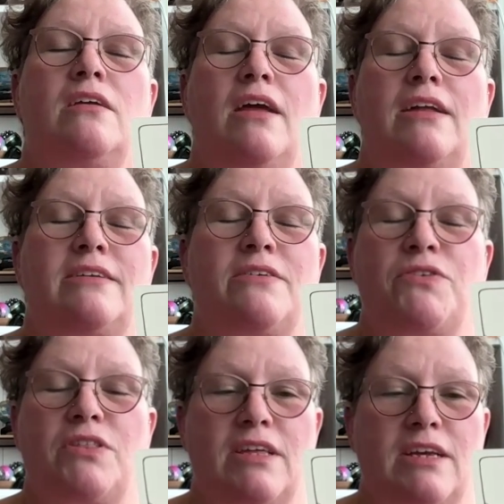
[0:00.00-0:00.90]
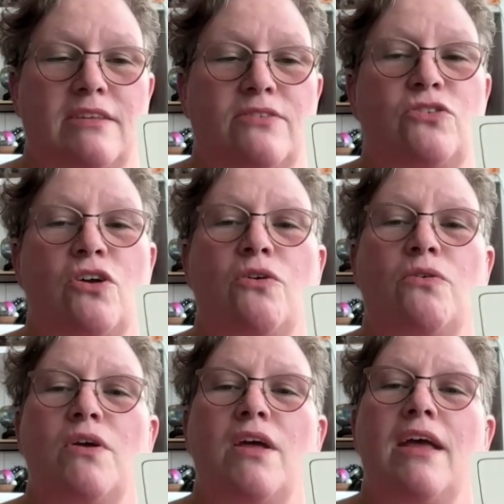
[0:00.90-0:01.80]
and different things.
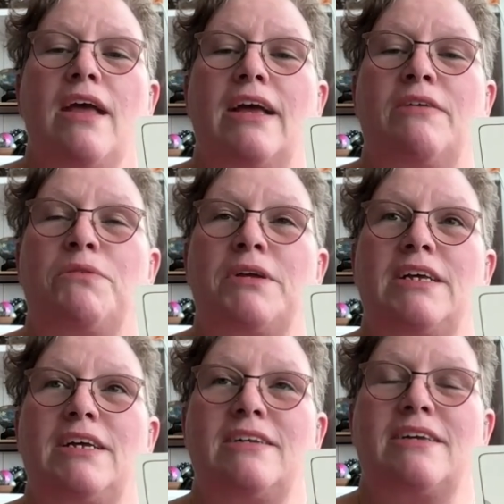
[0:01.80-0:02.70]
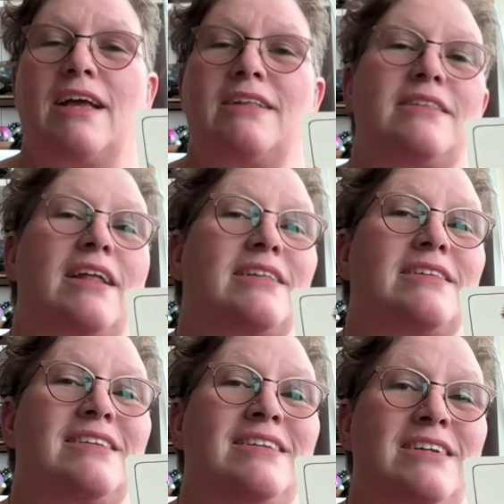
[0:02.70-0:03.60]
So it really indicates that
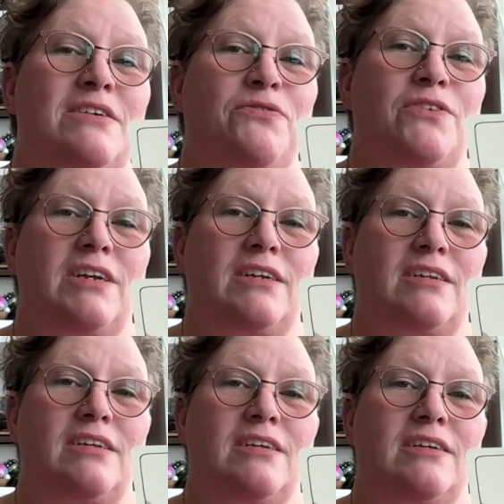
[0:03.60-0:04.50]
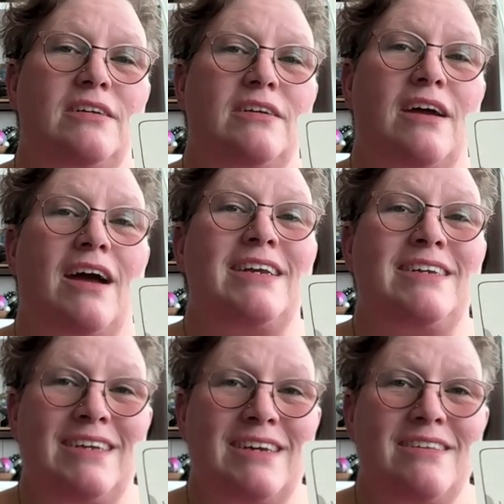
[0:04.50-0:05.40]
it's different
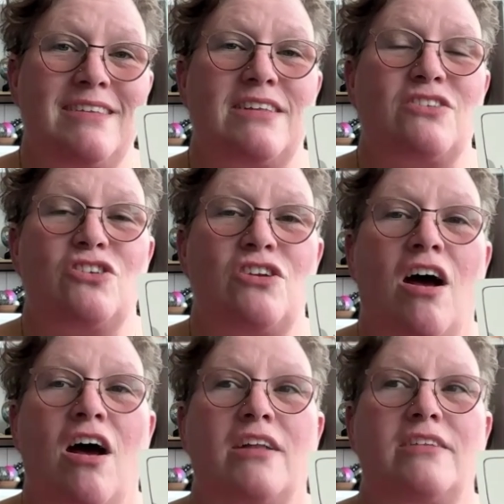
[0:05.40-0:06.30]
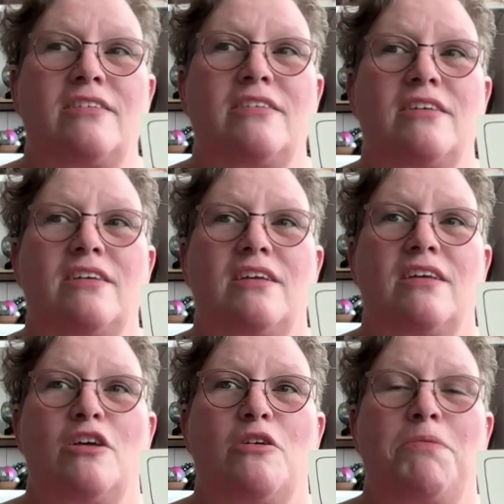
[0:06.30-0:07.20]
ideas. It's not
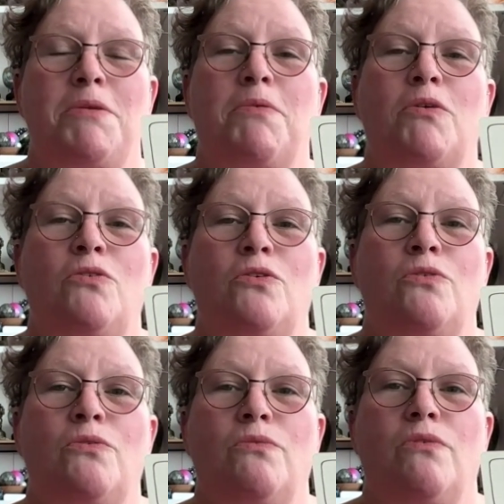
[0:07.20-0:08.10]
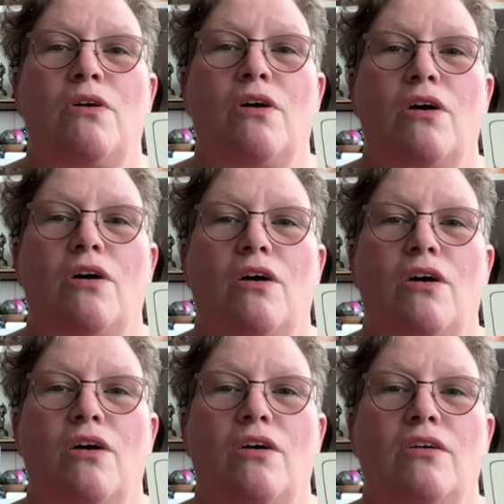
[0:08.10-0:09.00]
people who
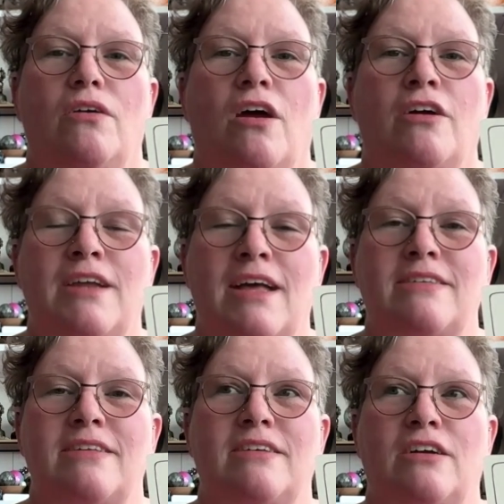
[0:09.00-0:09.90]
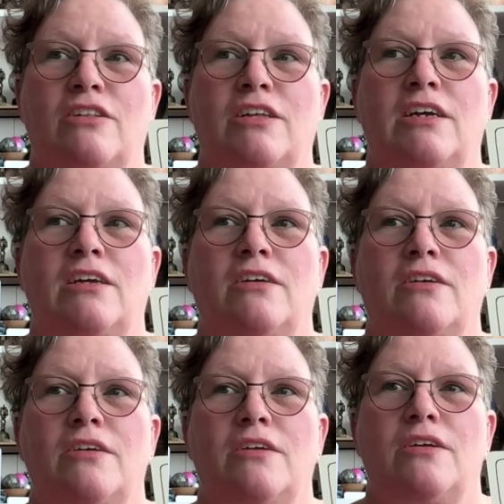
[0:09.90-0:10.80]
are necessarily
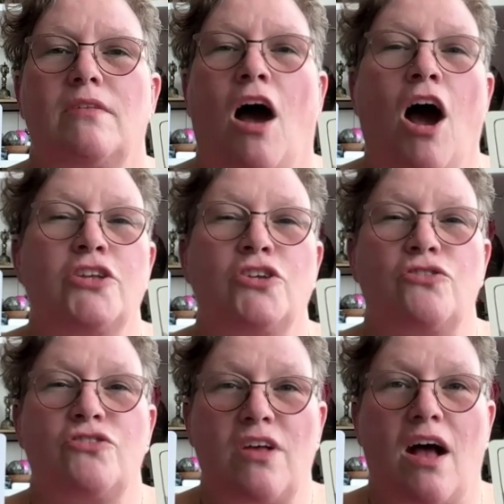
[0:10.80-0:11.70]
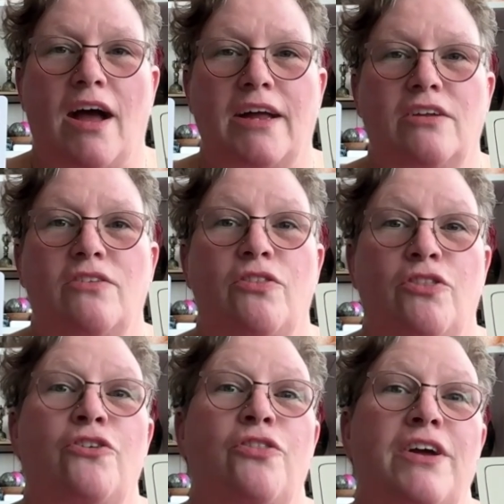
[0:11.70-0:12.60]
on your side.
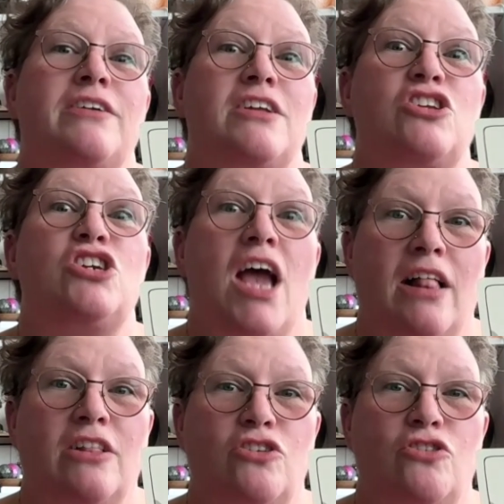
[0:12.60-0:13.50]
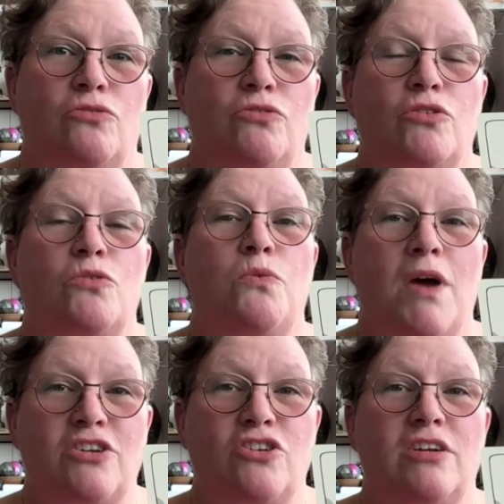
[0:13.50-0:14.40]
They're there to challenge you, to
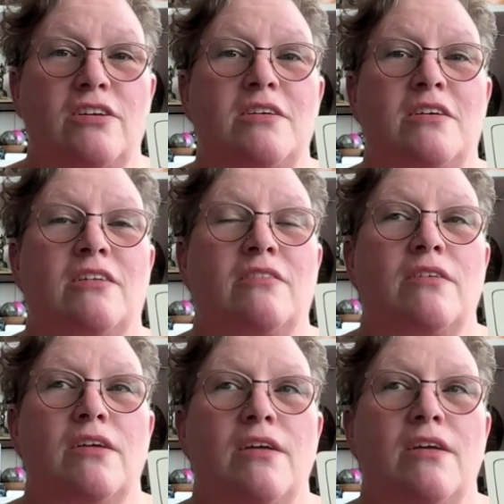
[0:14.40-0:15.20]
question, to